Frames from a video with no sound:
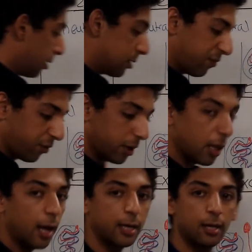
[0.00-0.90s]
This free
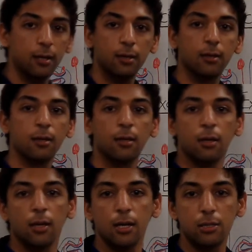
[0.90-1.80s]
ligand
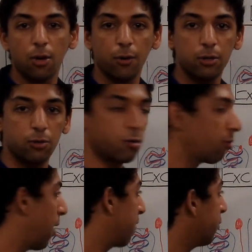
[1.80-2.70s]
is going to
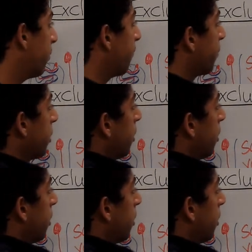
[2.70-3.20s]
travel